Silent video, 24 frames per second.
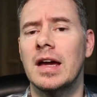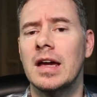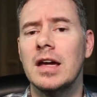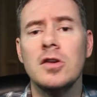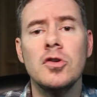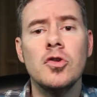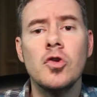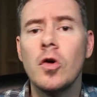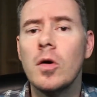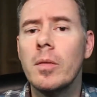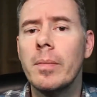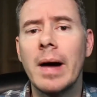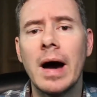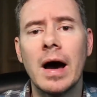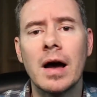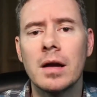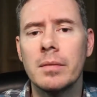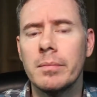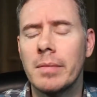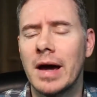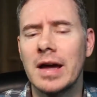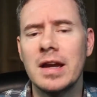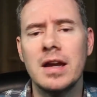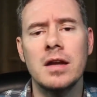He knew about
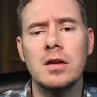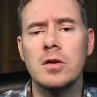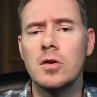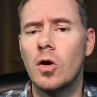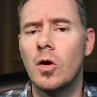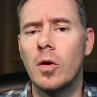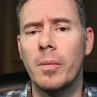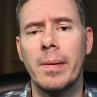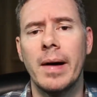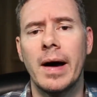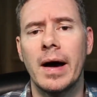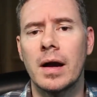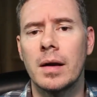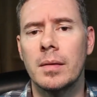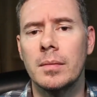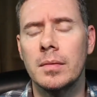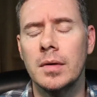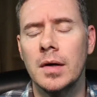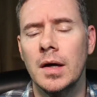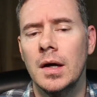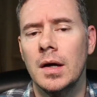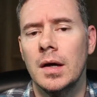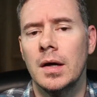them, I didn't know about them.